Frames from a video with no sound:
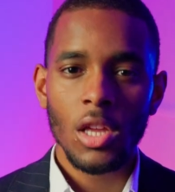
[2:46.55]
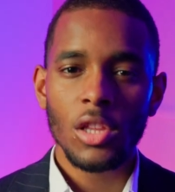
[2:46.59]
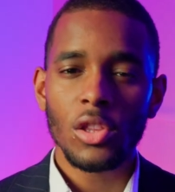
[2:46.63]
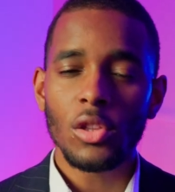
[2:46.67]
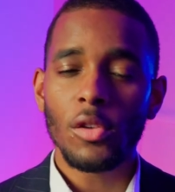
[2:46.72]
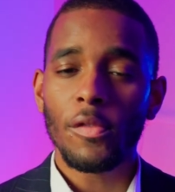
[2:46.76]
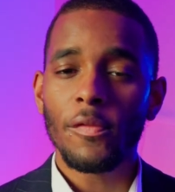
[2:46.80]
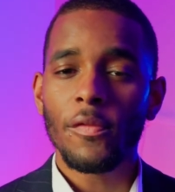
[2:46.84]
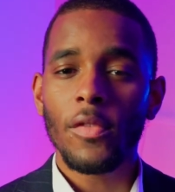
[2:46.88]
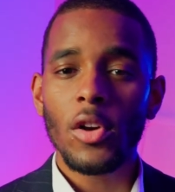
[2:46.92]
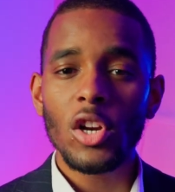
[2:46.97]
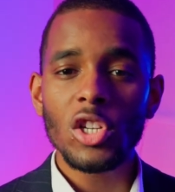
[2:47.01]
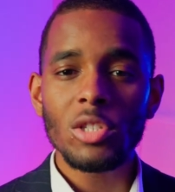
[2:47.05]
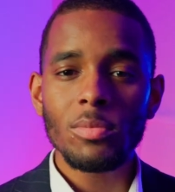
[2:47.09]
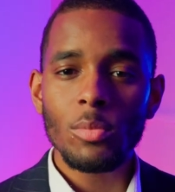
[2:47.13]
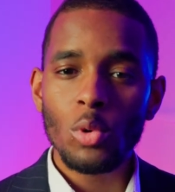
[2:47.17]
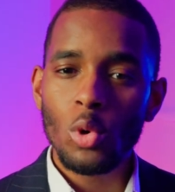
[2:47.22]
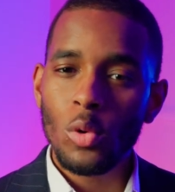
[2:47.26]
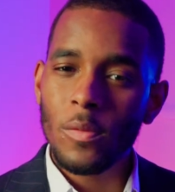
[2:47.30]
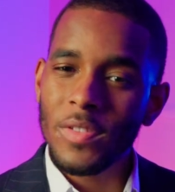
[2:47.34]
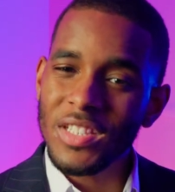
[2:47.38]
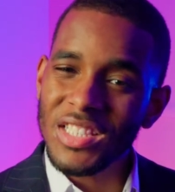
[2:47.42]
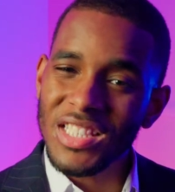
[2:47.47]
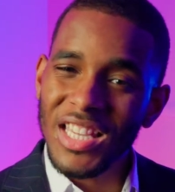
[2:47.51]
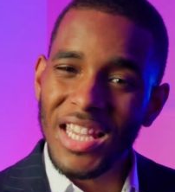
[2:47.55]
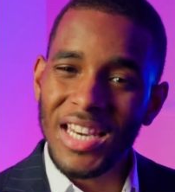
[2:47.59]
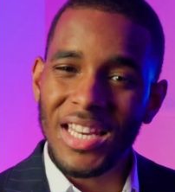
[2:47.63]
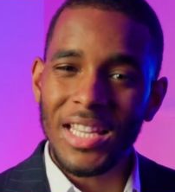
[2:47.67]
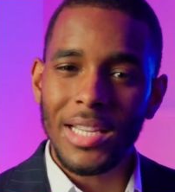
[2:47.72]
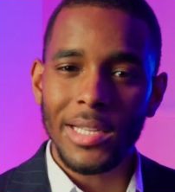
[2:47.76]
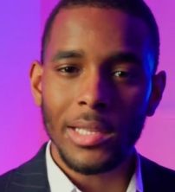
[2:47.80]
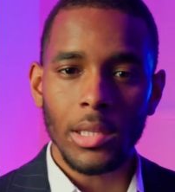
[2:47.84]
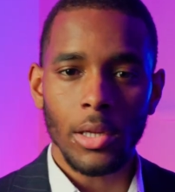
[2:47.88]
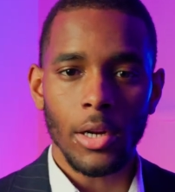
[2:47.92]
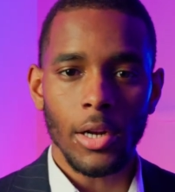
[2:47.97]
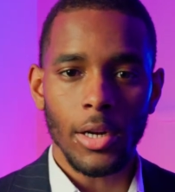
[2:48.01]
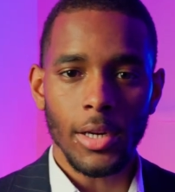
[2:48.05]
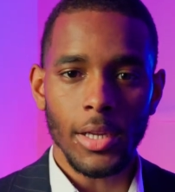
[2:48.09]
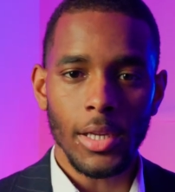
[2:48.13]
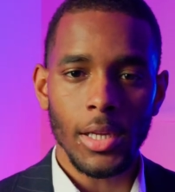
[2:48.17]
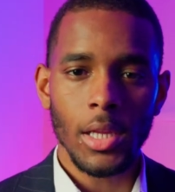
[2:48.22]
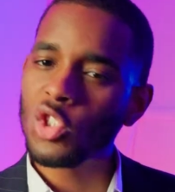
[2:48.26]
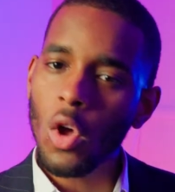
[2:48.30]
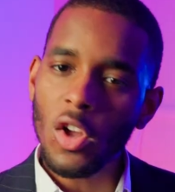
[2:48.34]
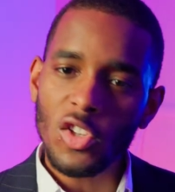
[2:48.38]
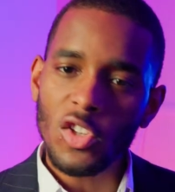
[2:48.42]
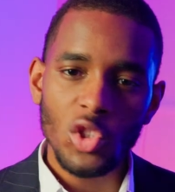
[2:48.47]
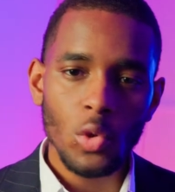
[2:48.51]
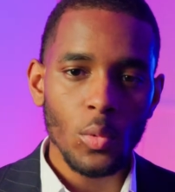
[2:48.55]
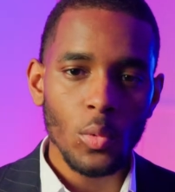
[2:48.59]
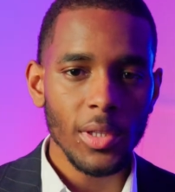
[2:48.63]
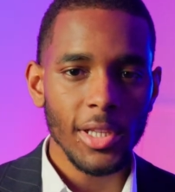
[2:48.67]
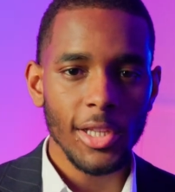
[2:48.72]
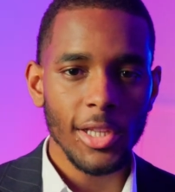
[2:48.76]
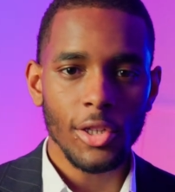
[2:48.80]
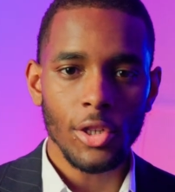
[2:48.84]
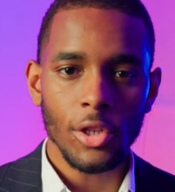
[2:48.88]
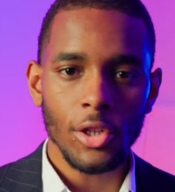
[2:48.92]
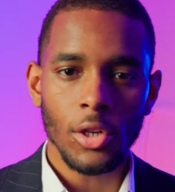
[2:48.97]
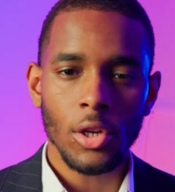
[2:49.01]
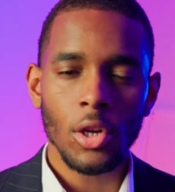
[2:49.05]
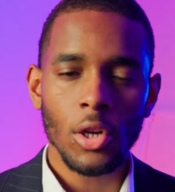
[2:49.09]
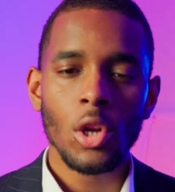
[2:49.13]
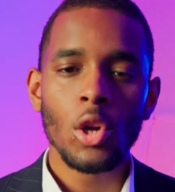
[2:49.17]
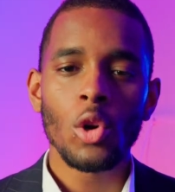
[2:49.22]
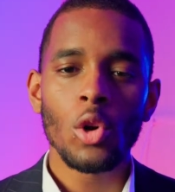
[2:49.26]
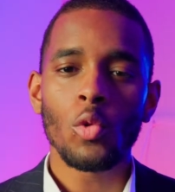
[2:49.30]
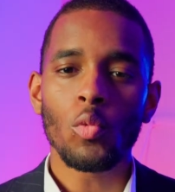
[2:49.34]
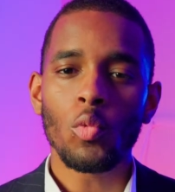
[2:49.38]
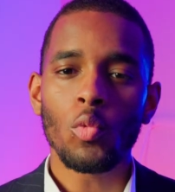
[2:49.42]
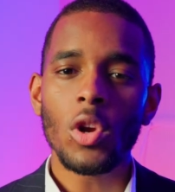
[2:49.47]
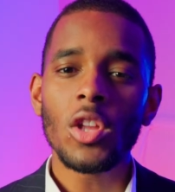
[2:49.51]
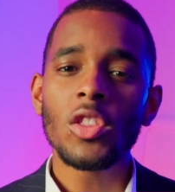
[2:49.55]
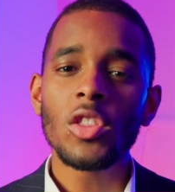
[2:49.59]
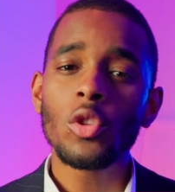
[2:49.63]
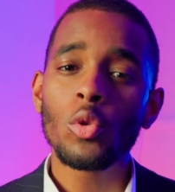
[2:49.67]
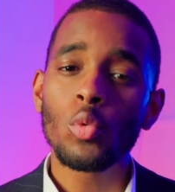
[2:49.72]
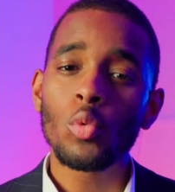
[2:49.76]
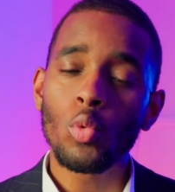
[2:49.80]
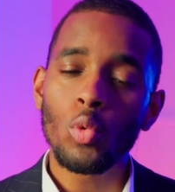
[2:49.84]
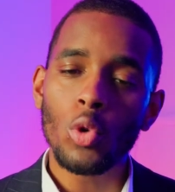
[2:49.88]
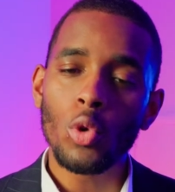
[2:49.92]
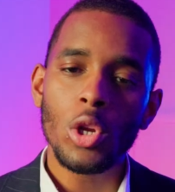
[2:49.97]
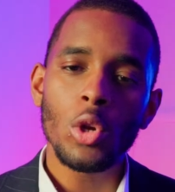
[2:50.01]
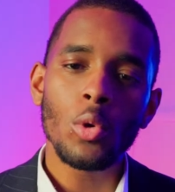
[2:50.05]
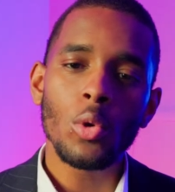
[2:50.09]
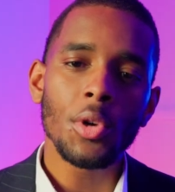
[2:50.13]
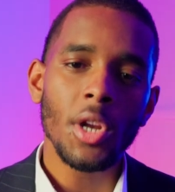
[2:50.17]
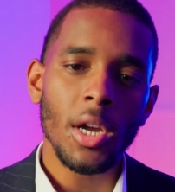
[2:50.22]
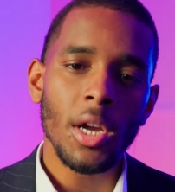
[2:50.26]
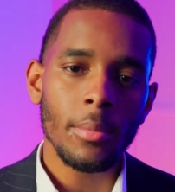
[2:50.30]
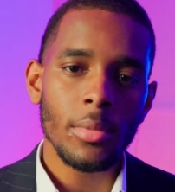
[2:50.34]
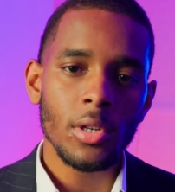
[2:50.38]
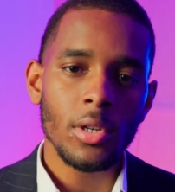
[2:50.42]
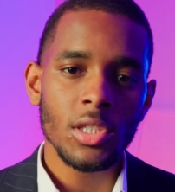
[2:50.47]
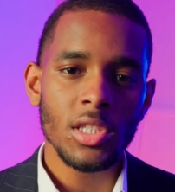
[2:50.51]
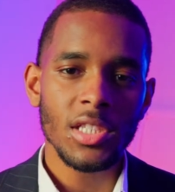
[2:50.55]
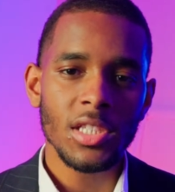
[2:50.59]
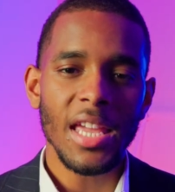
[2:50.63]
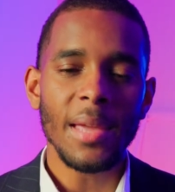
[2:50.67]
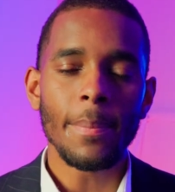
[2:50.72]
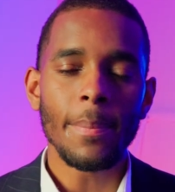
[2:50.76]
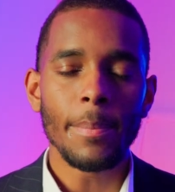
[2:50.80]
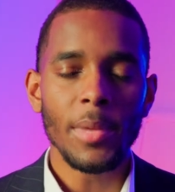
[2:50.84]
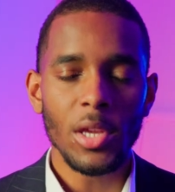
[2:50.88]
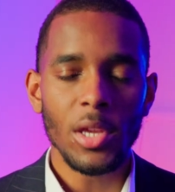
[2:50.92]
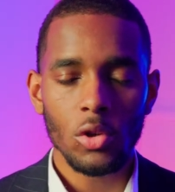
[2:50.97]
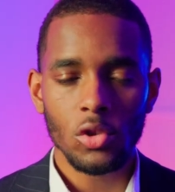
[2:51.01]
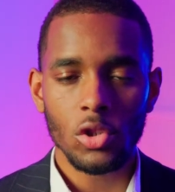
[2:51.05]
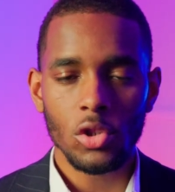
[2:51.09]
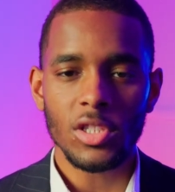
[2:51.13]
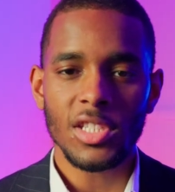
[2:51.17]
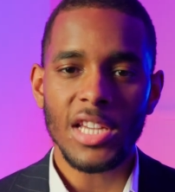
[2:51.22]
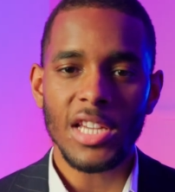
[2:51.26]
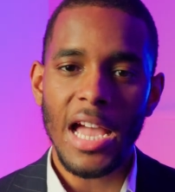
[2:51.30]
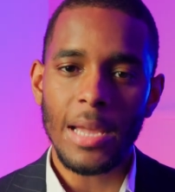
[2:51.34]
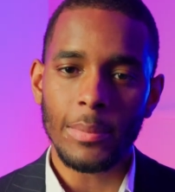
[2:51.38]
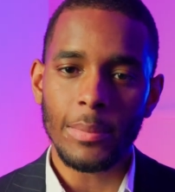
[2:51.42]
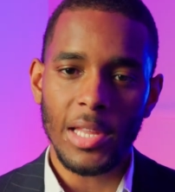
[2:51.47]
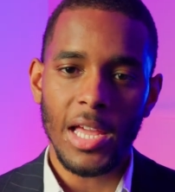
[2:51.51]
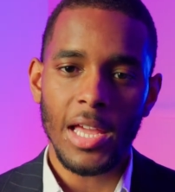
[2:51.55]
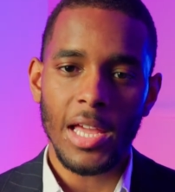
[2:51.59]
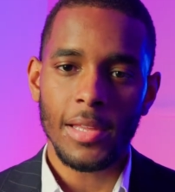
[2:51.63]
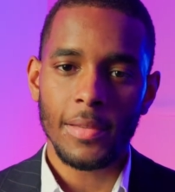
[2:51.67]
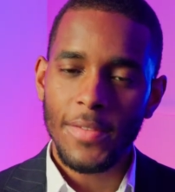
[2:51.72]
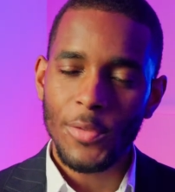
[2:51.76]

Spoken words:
The first move is getting clarity. Talk to a lender, run the real numbers, and build your timeline.